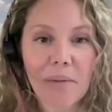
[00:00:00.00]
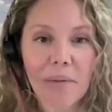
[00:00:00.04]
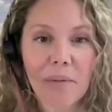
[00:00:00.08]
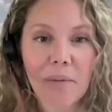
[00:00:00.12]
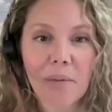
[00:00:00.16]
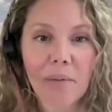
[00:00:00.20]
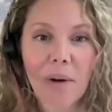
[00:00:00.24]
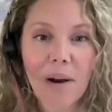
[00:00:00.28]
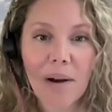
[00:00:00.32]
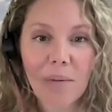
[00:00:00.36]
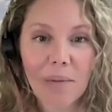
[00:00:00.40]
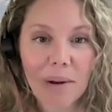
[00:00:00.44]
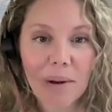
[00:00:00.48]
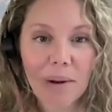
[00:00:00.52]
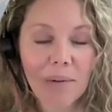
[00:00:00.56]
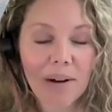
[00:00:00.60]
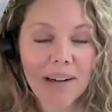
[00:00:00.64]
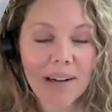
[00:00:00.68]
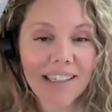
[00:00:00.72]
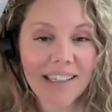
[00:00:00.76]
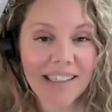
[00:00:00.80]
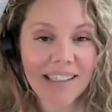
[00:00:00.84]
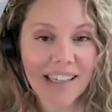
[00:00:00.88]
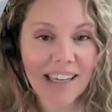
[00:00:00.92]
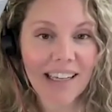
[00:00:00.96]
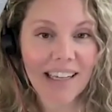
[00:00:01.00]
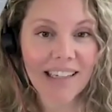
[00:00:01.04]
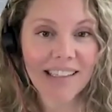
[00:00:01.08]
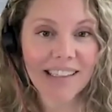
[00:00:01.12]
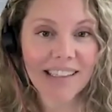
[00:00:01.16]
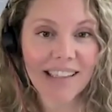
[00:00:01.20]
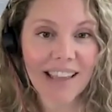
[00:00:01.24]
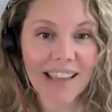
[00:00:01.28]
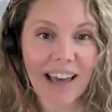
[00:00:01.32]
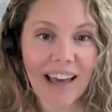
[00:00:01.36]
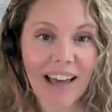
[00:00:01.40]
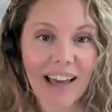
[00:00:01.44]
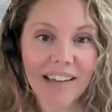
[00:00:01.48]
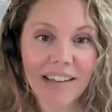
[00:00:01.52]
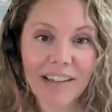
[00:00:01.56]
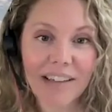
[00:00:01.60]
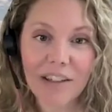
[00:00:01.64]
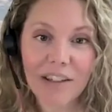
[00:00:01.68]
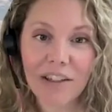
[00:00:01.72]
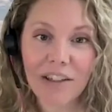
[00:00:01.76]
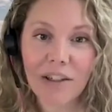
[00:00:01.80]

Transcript: what we want to see is that